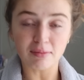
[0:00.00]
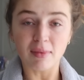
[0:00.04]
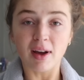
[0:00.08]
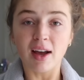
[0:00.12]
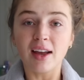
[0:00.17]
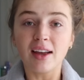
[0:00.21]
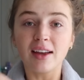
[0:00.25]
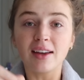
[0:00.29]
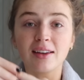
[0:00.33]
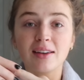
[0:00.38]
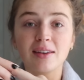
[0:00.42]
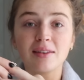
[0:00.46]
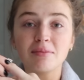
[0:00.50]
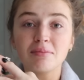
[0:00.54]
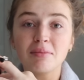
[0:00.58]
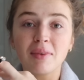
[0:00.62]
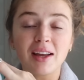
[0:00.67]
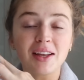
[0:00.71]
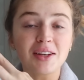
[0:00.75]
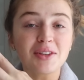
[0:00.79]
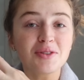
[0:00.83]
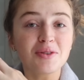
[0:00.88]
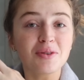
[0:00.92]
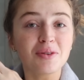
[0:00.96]

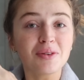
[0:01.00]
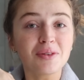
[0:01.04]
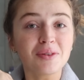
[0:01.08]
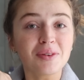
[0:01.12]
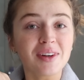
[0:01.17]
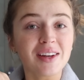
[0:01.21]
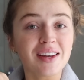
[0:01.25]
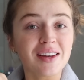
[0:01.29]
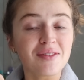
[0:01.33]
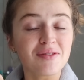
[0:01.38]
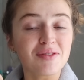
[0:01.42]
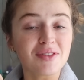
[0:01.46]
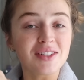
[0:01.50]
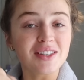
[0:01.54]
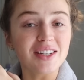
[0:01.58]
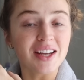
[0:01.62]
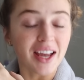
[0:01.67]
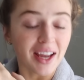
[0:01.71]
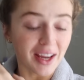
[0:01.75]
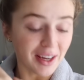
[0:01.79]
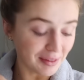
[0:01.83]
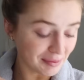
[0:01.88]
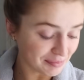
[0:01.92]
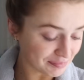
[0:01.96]
my jewelry of the
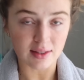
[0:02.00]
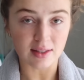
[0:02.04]
day.